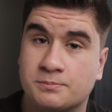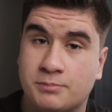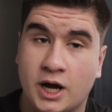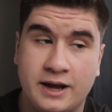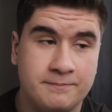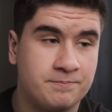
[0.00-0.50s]

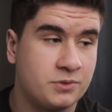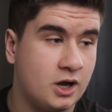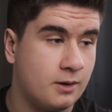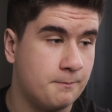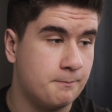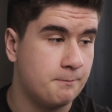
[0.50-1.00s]
But,
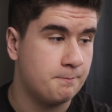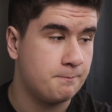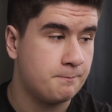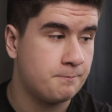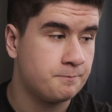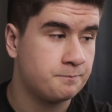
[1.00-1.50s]
I'm
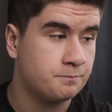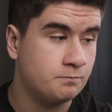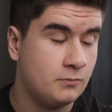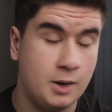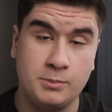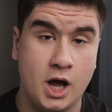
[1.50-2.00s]

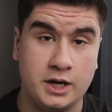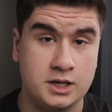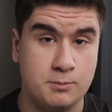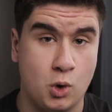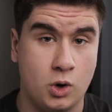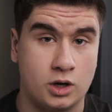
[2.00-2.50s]
not
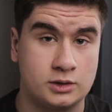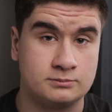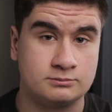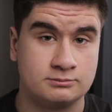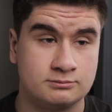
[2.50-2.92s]
anymore.